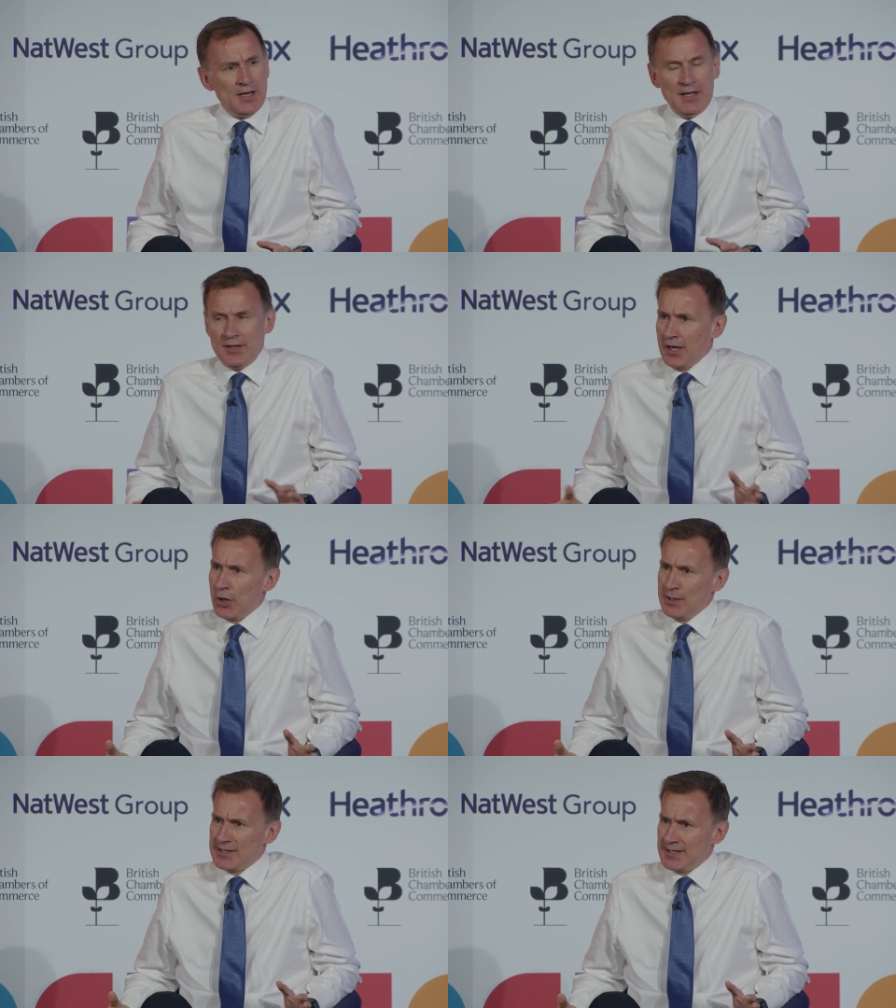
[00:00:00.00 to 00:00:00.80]
in the
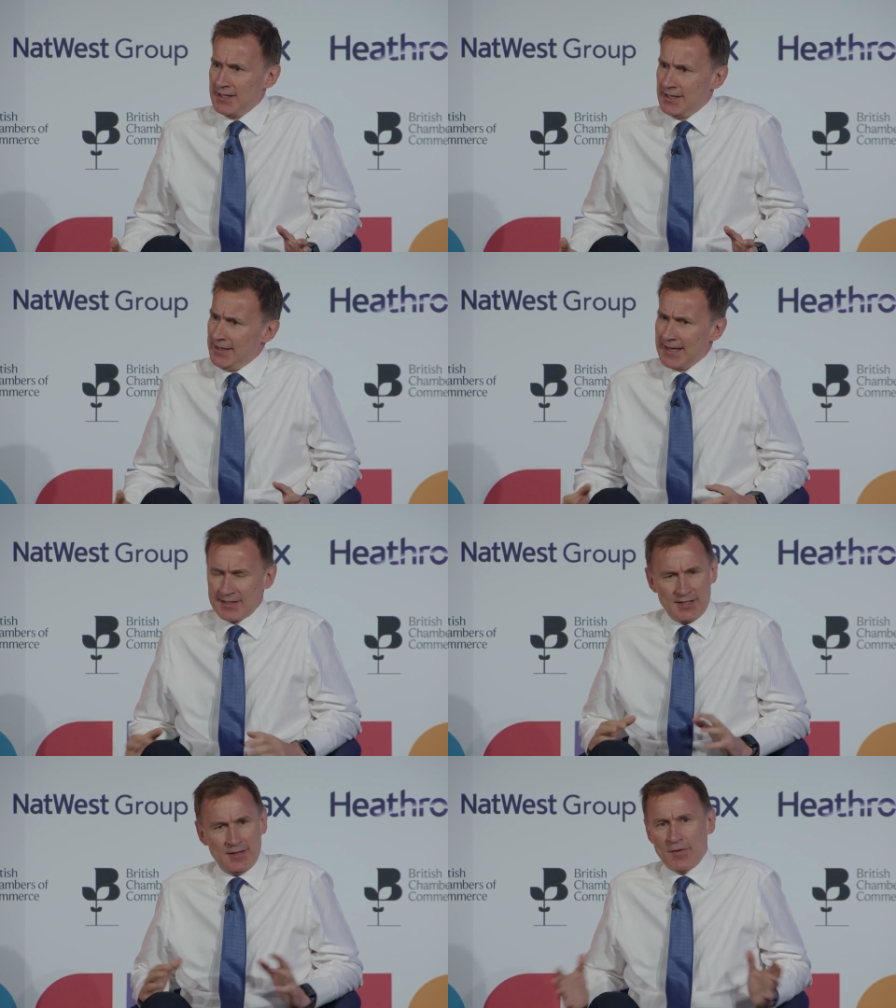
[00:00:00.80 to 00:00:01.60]
OECD,
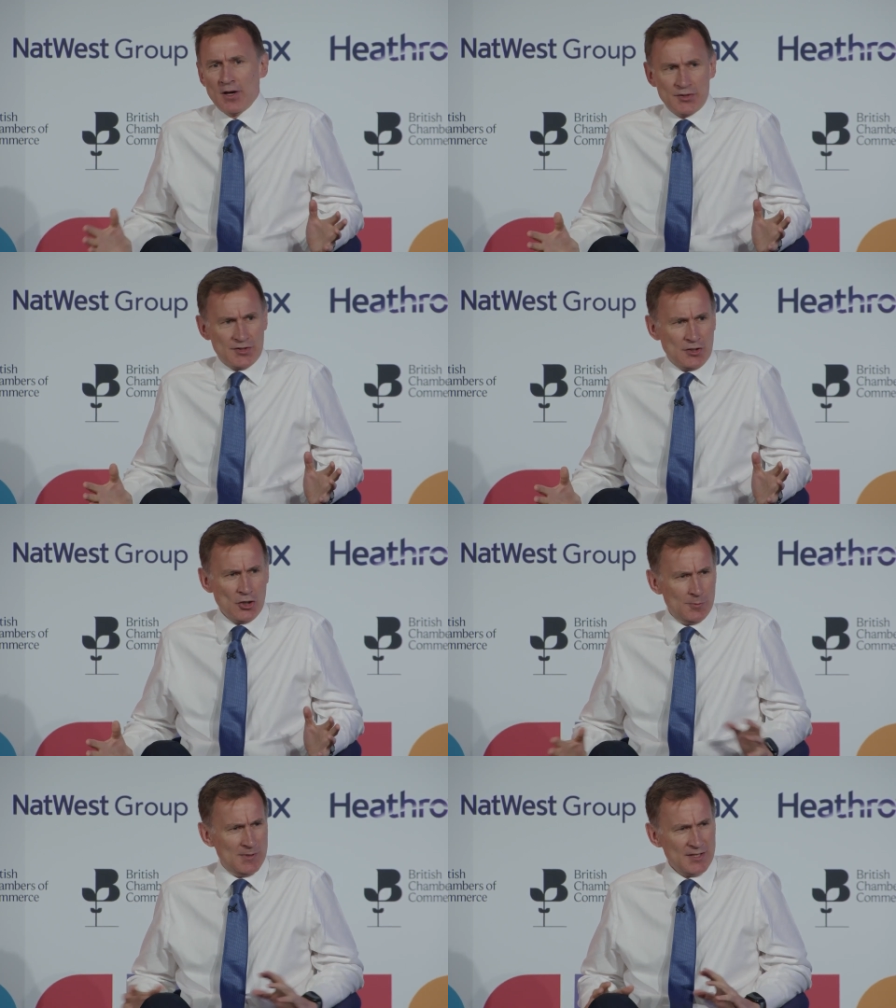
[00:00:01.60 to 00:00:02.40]
that's the advanced
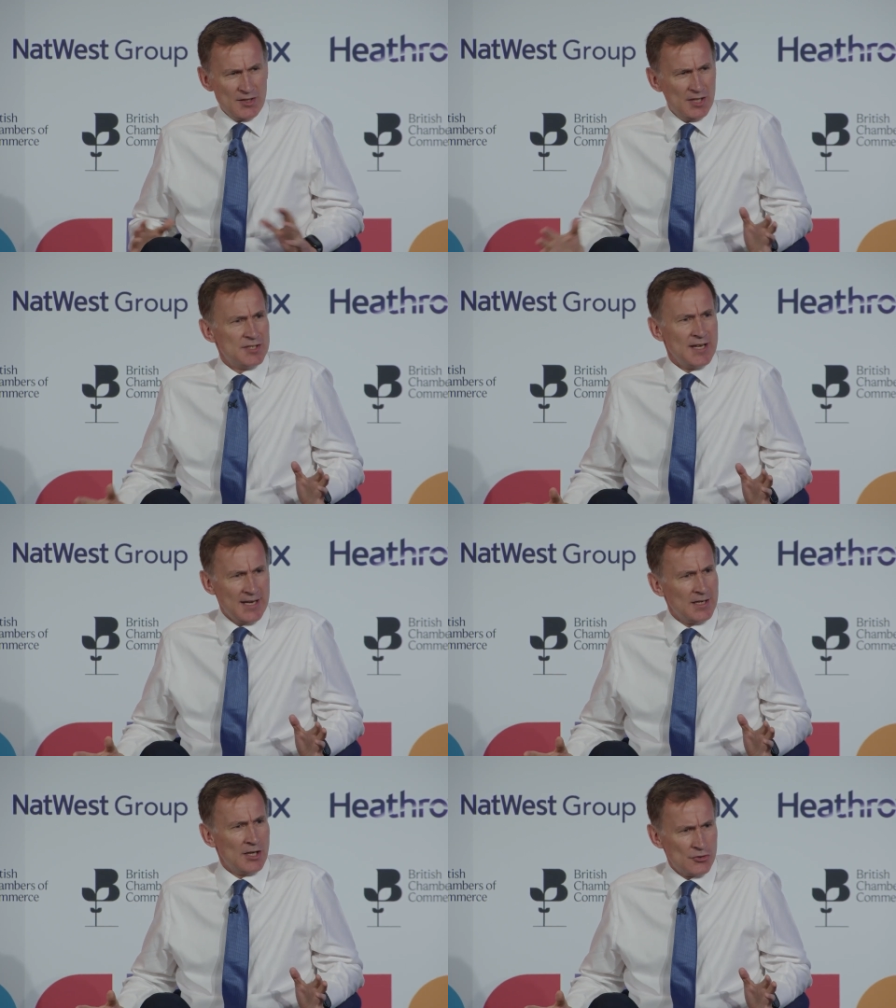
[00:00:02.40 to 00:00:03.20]
economies,
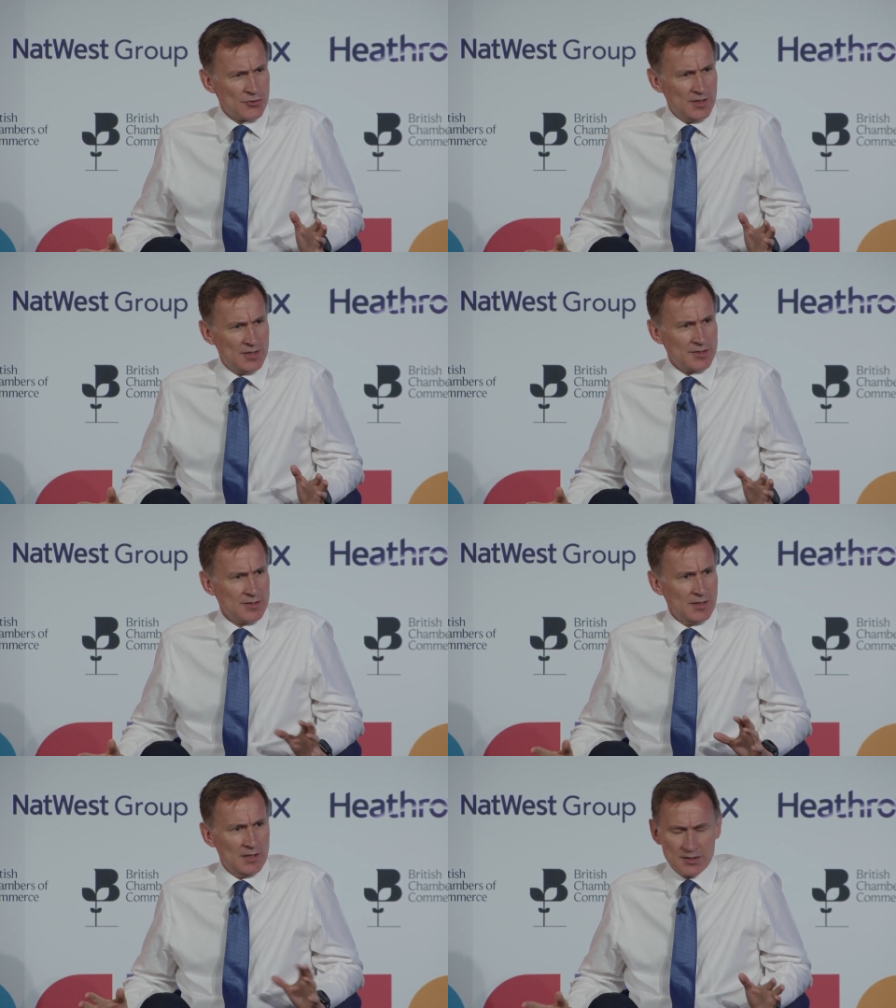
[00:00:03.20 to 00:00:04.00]
38
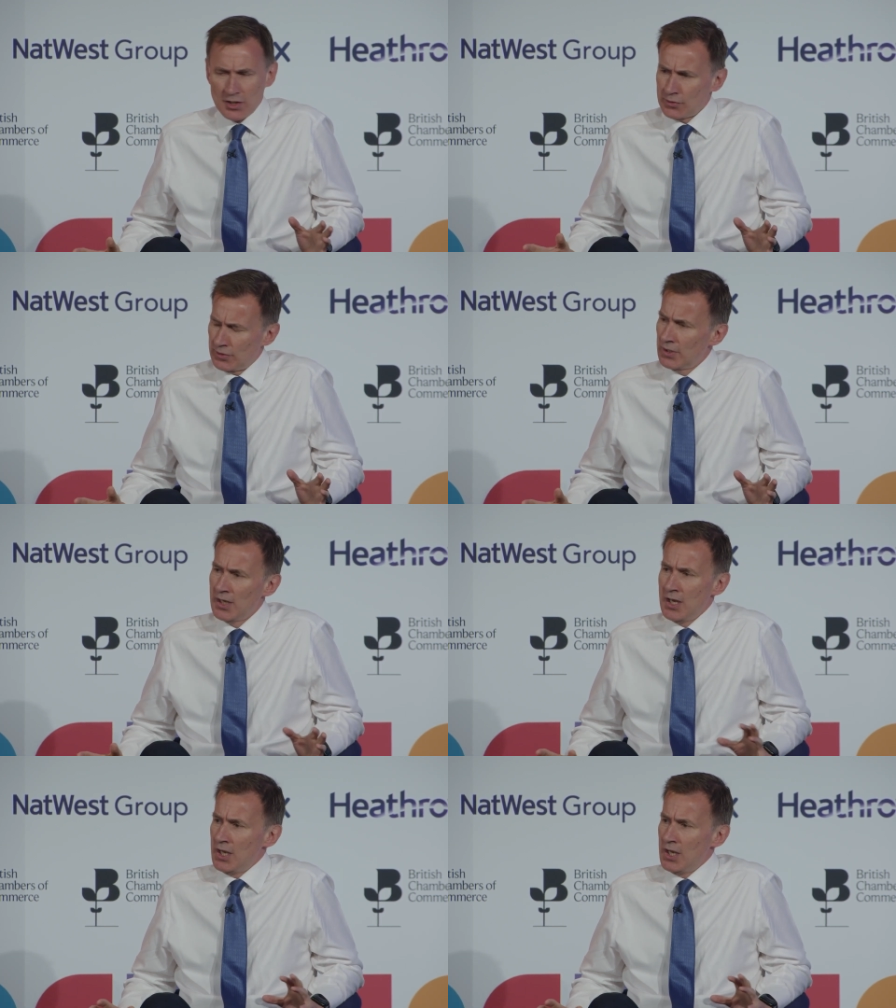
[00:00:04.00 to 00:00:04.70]
countries in total.